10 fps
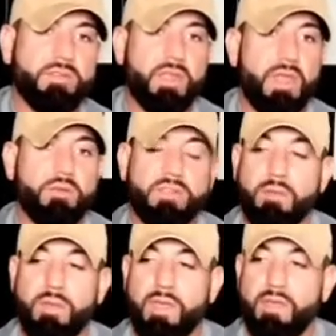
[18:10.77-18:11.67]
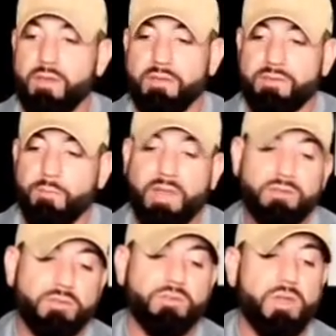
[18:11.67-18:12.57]
it was going to be a
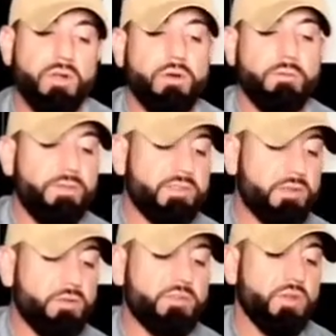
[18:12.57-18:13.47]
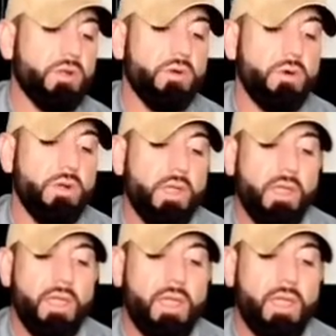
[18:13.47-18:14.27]
mental struggle, physical struggle, and